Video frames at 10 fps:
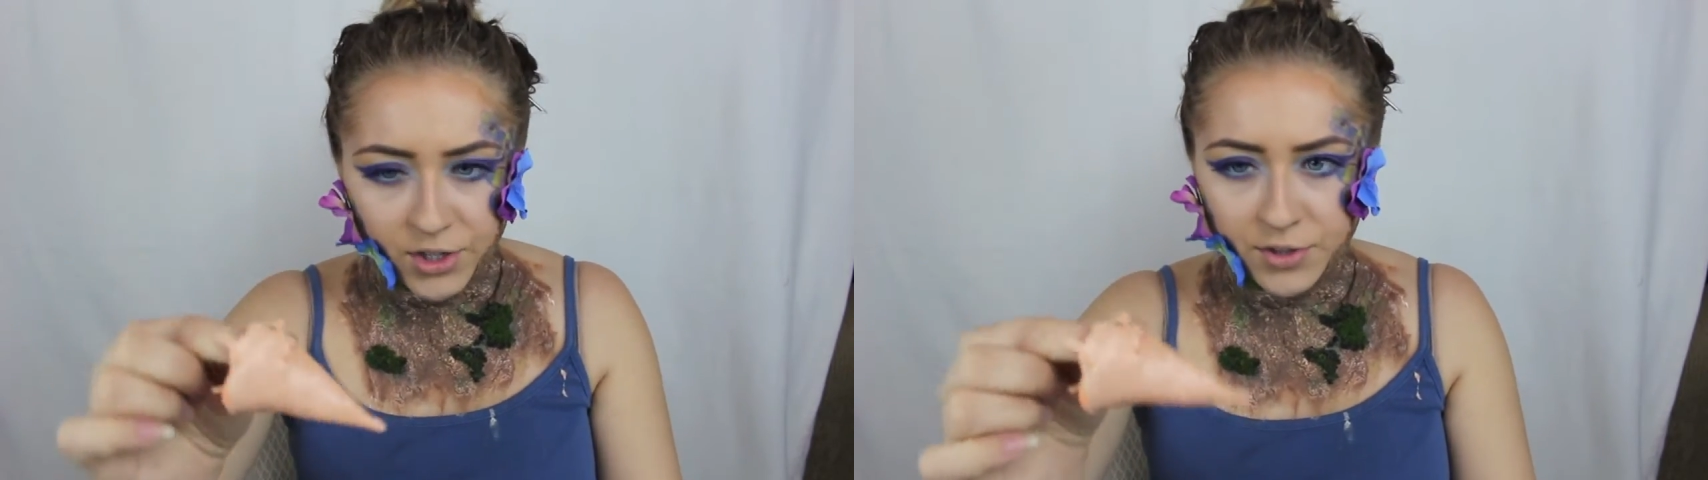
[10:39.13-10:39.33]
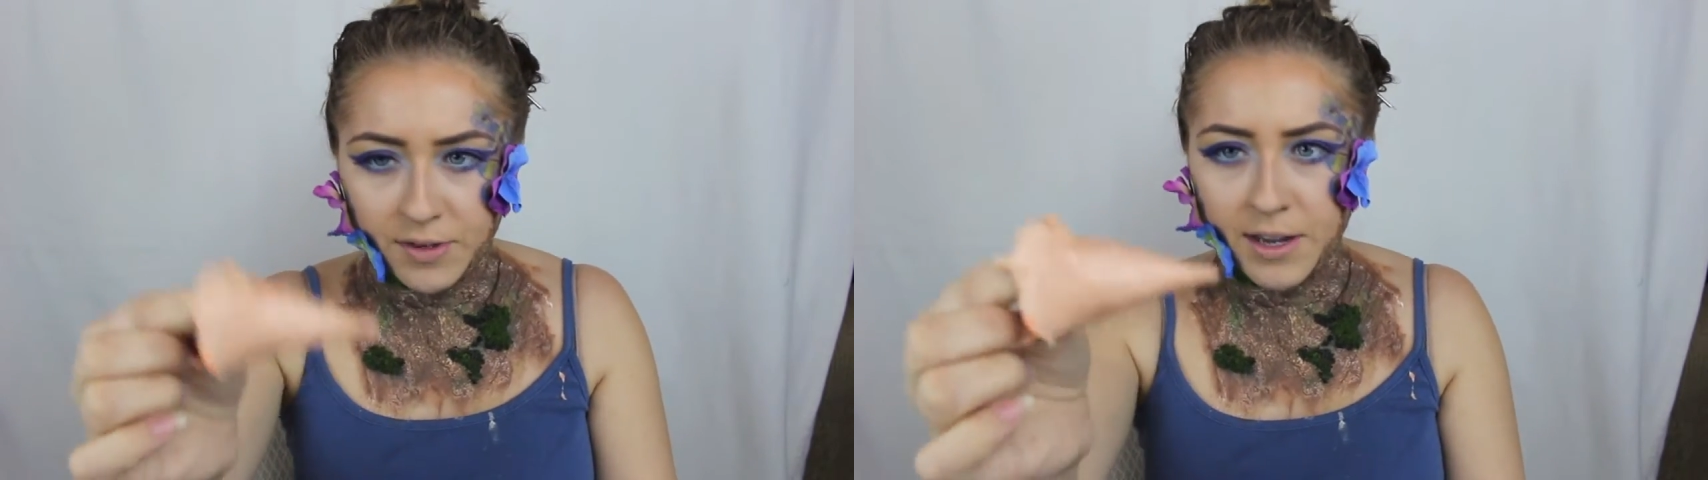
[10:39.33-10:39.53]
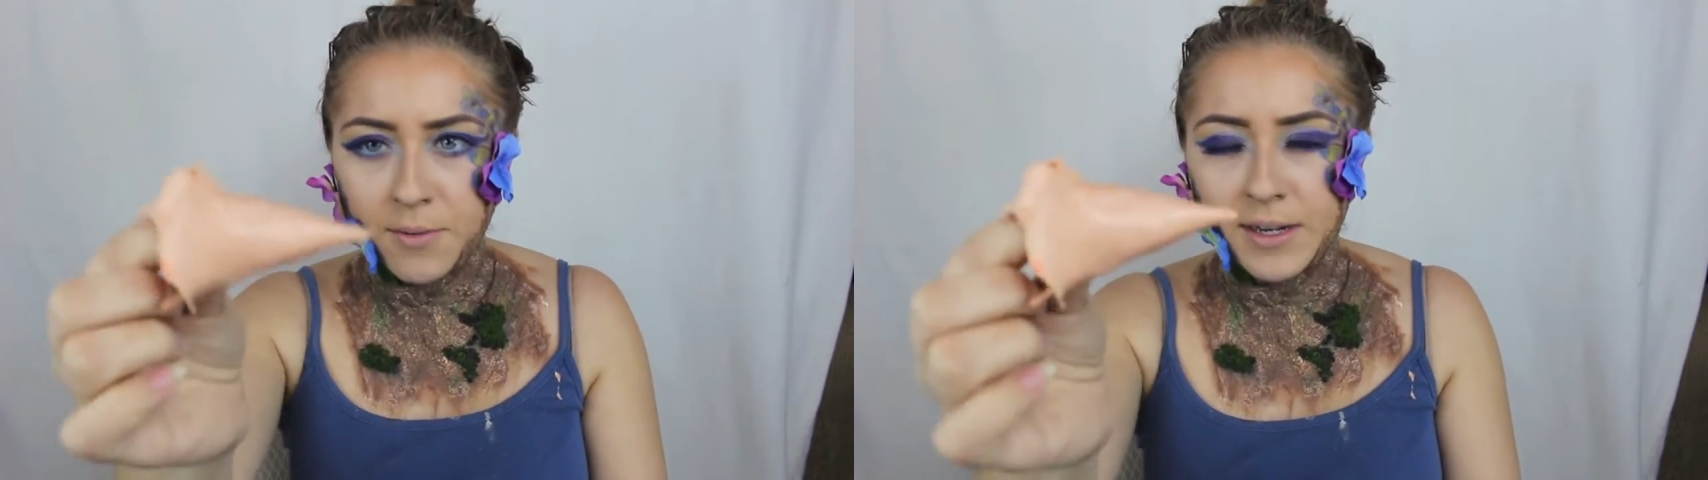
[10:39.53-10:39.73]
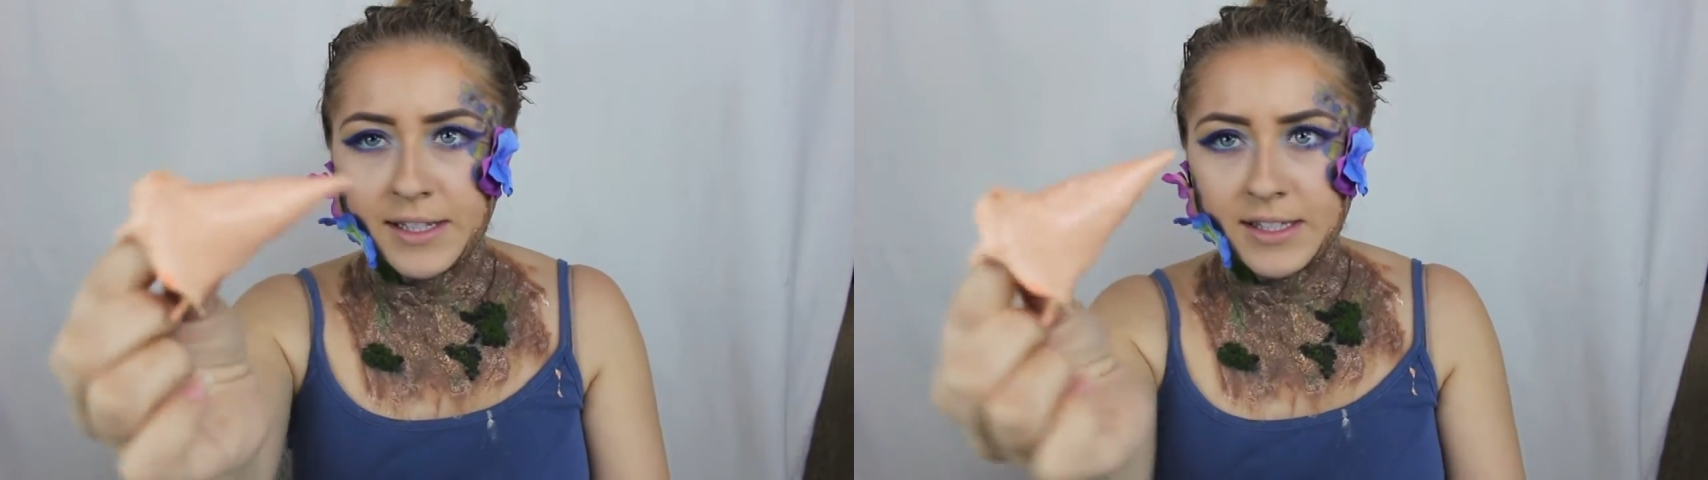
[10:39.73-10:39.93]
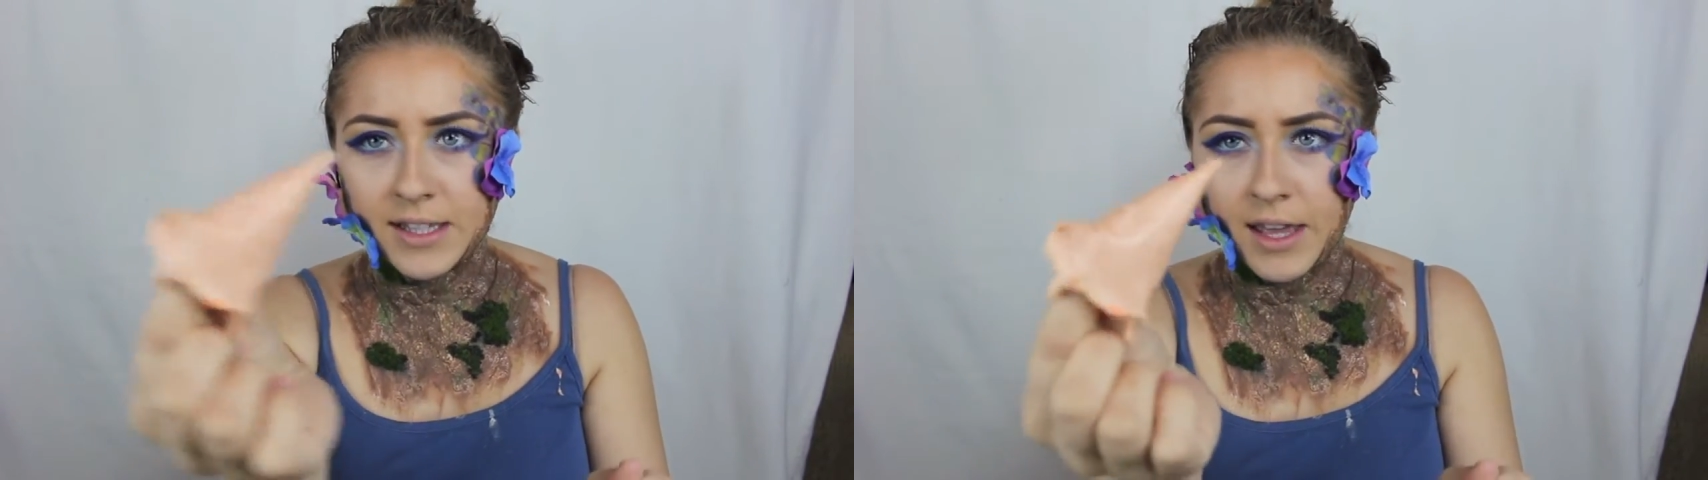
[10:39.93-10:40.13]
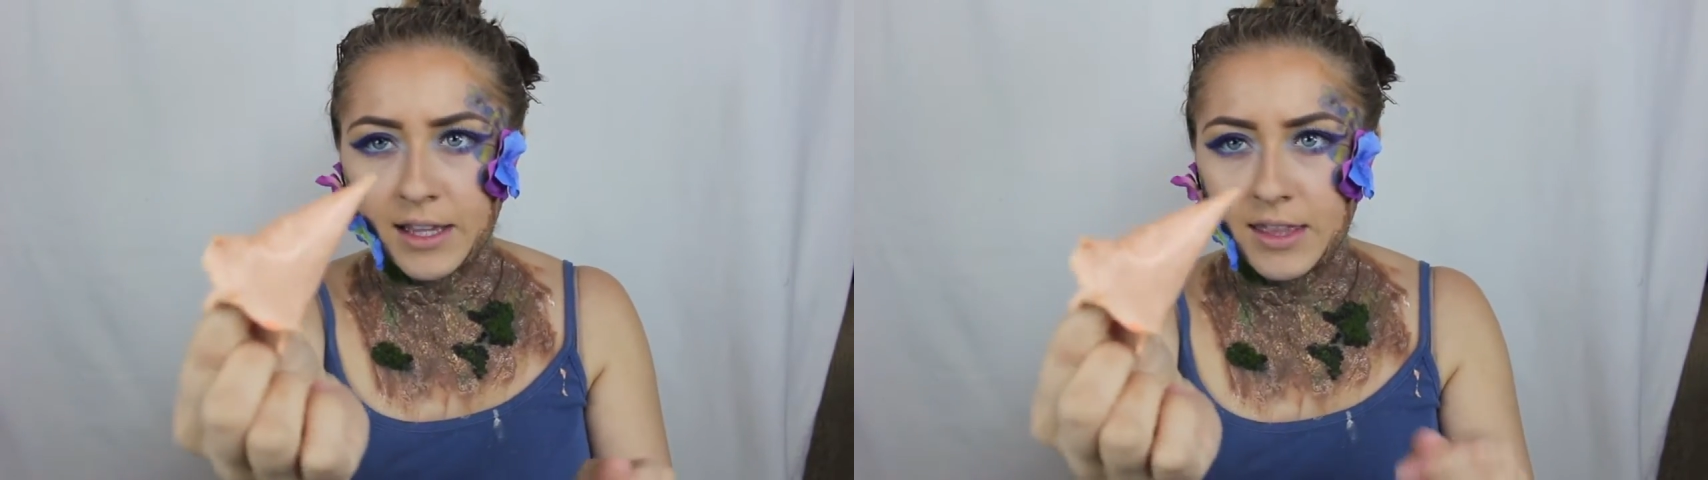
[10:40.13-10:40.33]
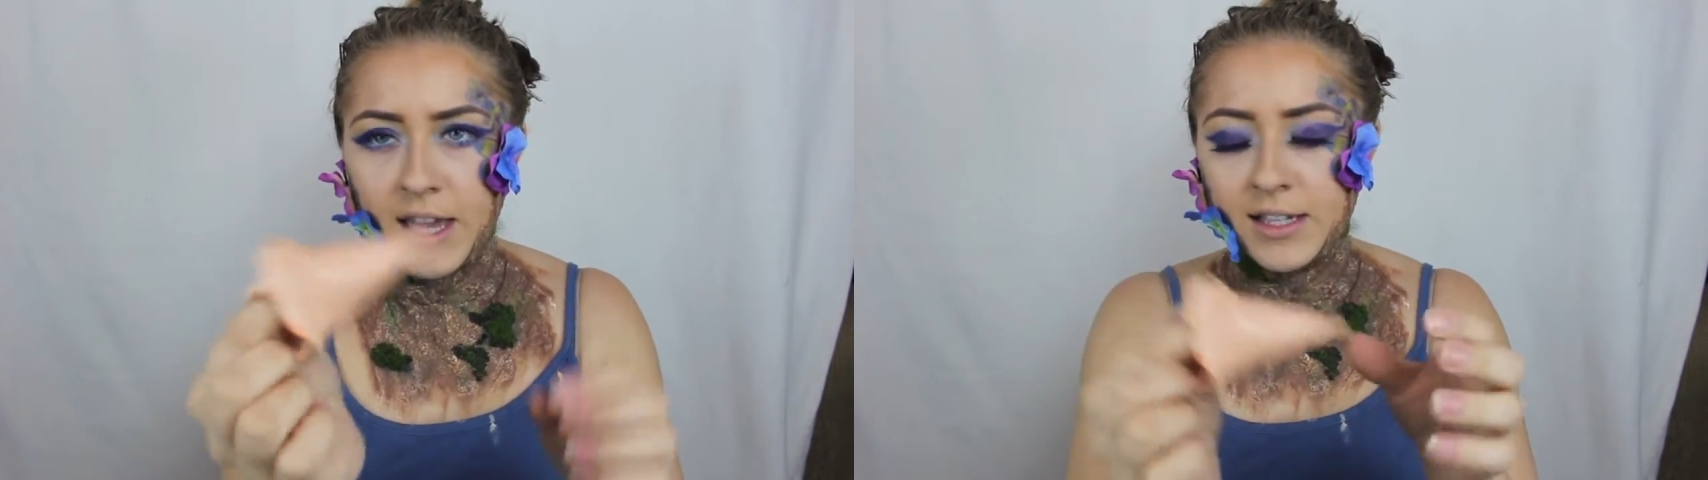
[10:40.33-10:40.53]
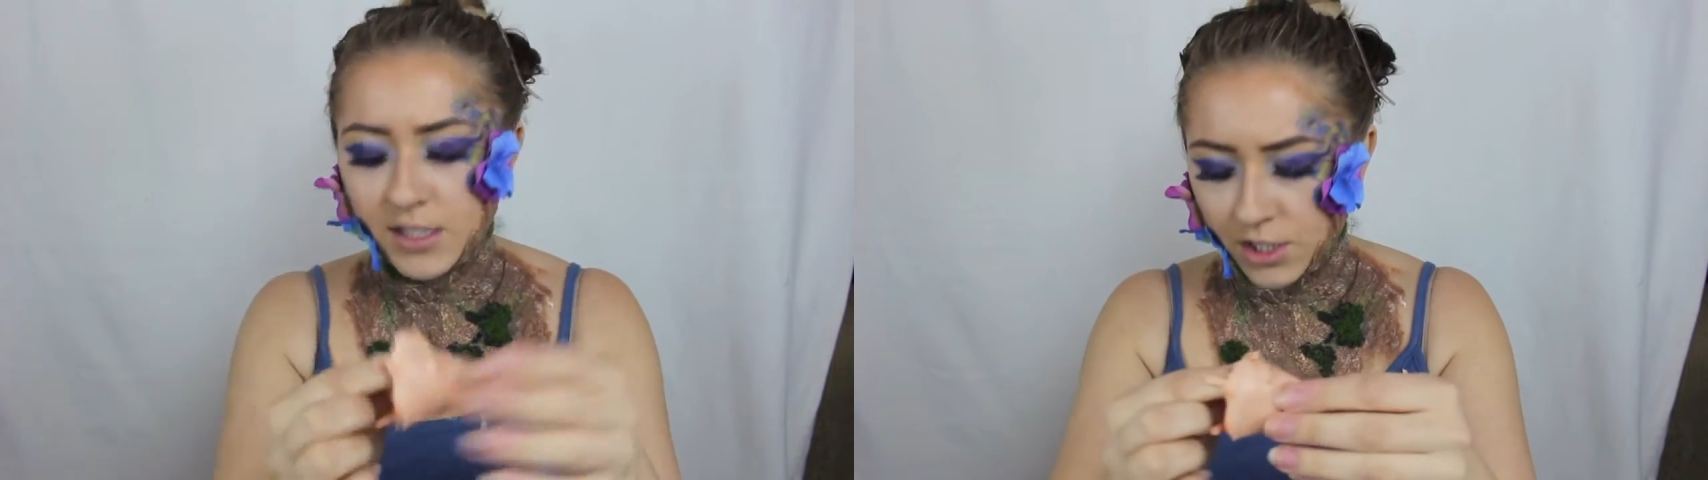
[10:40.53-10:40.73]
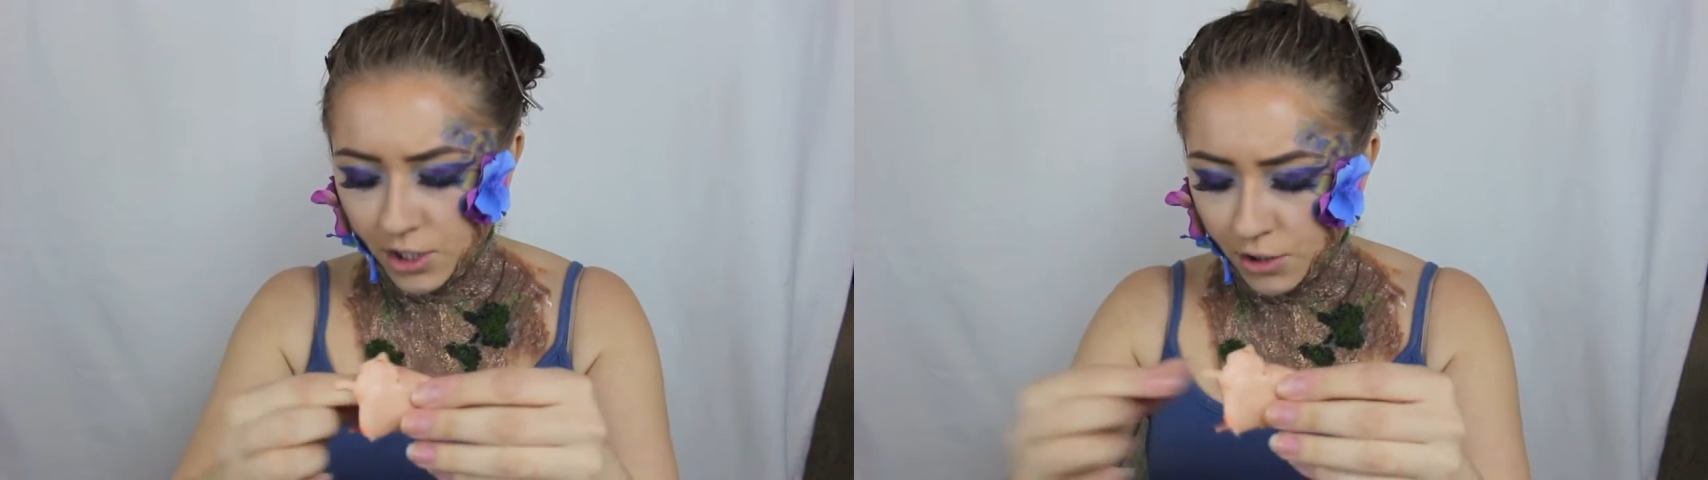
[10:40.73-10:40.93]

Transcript: So now when it's like this,